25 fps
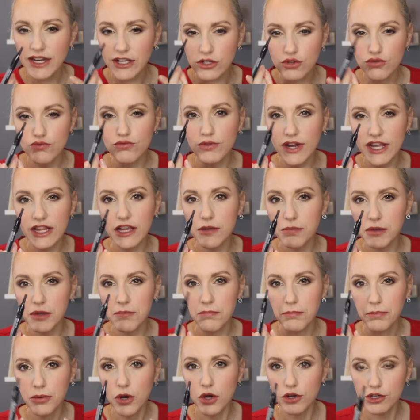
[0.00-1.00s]
it's really
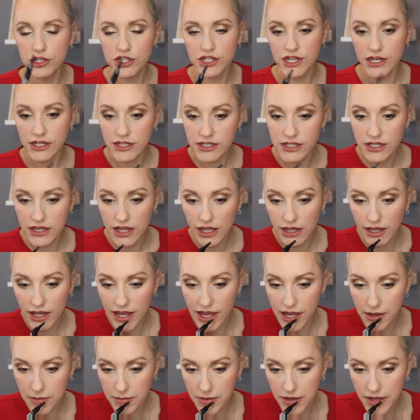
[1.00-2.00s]
been pushed into the
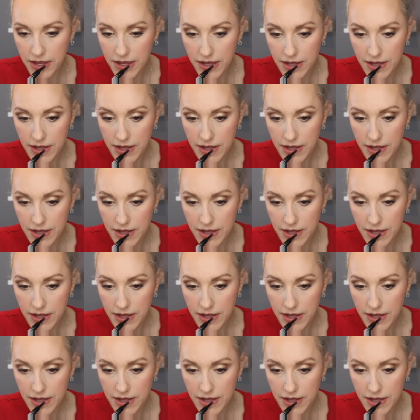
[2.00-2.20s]
lip